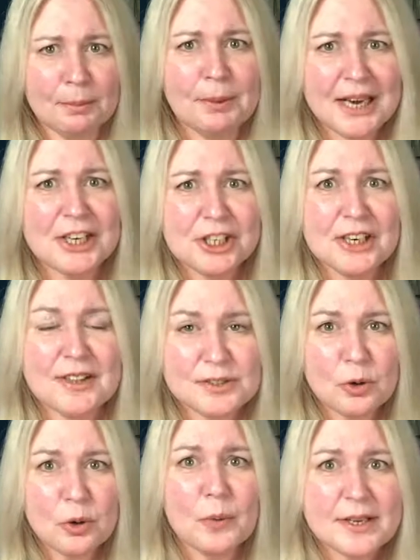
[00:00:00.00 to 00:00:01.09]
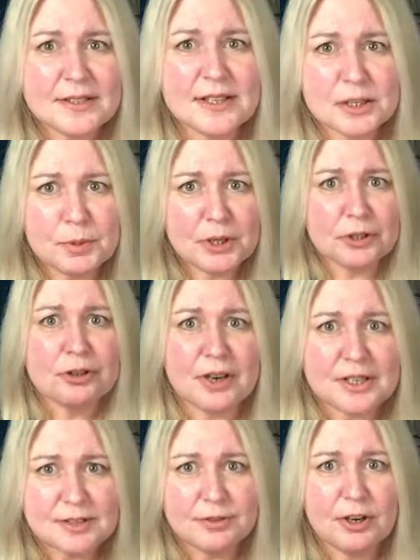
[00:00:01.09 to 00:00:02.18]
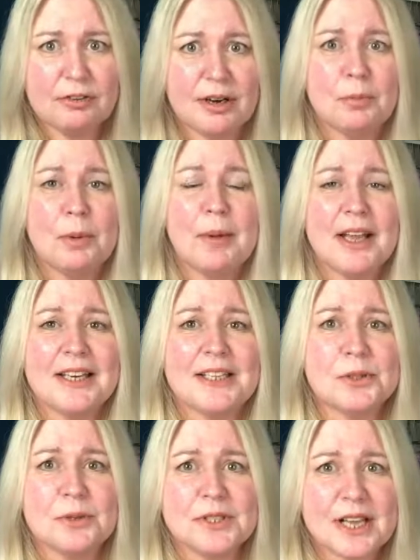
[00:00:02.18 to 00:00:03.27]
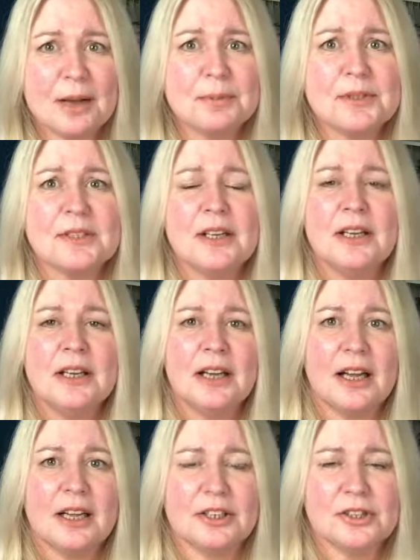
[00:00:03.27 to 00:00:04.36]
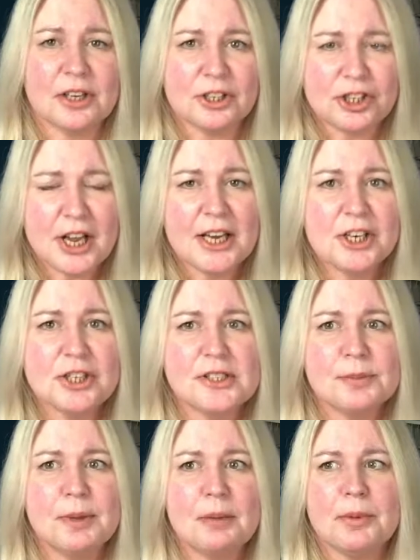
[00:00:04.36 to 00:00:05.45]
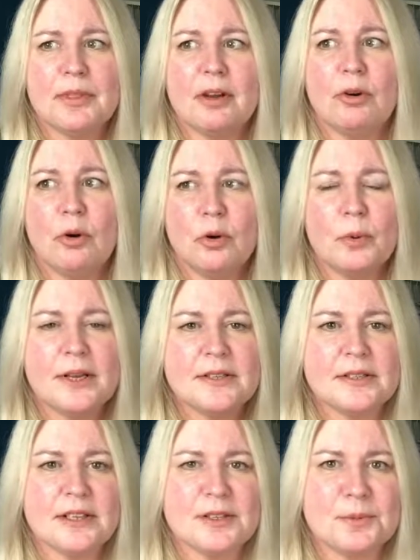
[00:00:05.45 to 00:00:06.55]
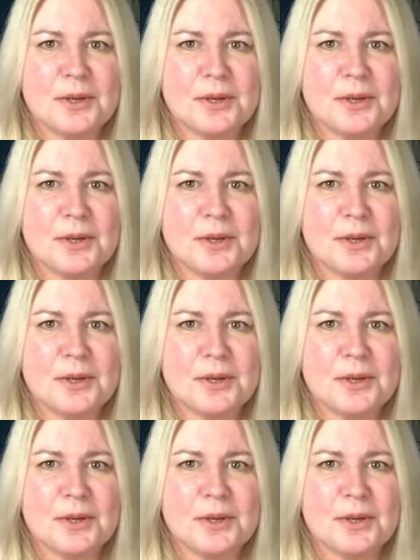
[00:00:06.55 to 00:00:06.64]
but actually there's always things we can transfer in. We might need to adapt and change it a bit, but there are always things